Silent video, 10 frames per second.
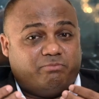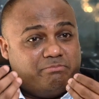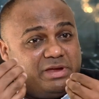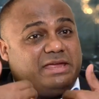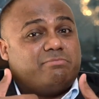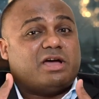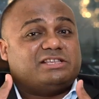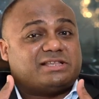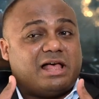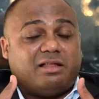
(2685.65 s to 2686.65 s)
Me,
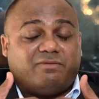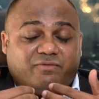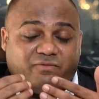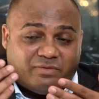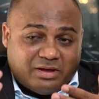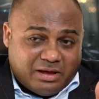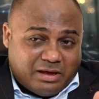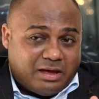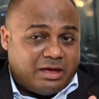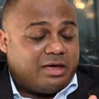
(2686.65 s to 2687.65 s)
myself,
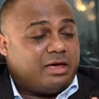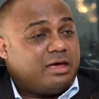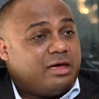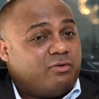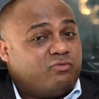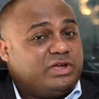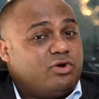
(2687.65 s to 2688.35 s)
we